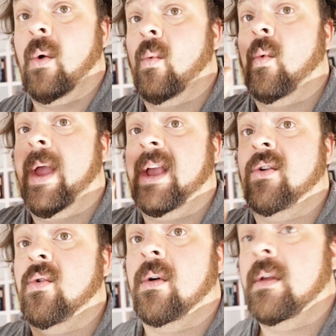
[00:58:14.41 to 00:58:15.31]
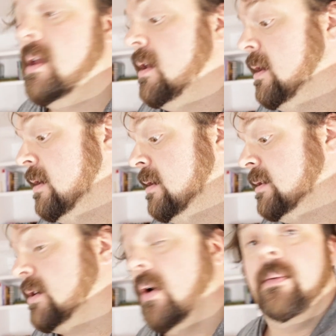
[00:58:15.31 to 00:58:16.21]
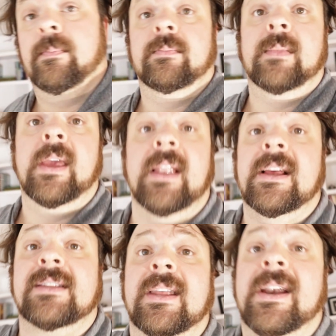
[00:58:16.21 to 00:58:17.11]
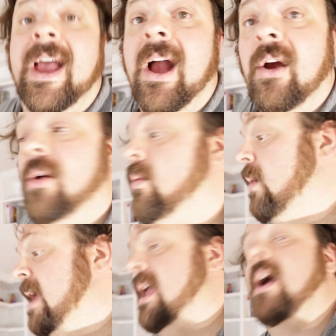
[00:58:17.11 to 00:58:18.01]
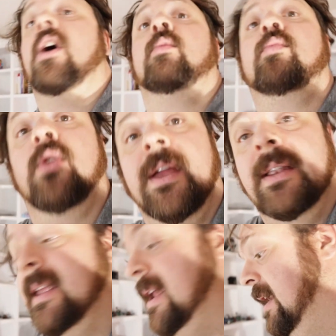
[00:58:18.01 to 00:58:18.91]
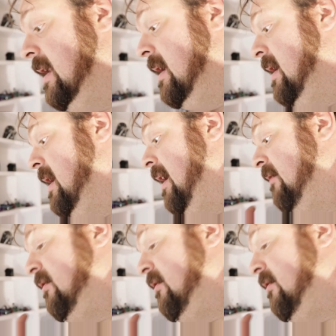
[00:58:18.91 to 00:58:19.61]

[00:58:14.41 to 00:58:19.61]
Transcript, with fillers: Way cool. So in less than an hour, we are printing a